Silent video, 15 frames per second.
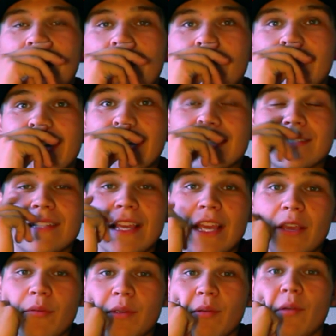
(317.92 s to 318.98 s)
The next
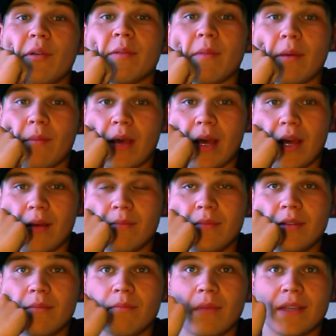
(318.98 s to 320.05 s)
day, we went with my mom,
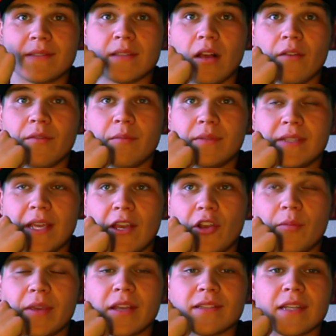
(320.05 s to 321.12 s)
myself, and Mateo
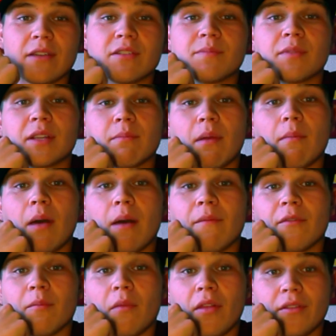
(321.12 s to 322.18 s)
because I was bringing my mom
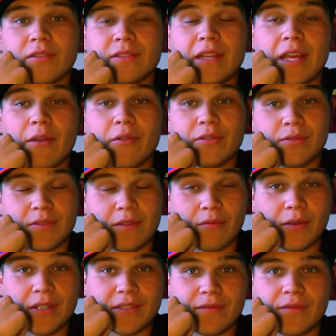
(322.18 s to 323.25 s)
for Mother's Day, which was the
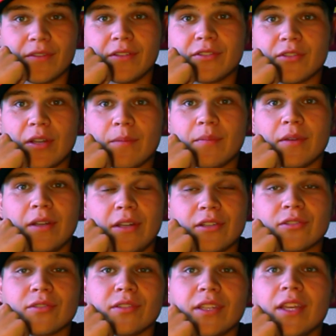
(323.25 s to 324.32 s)
reason for the trip
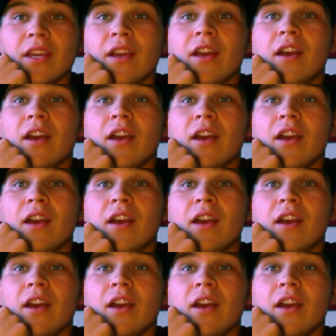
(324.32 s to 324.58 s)
initially.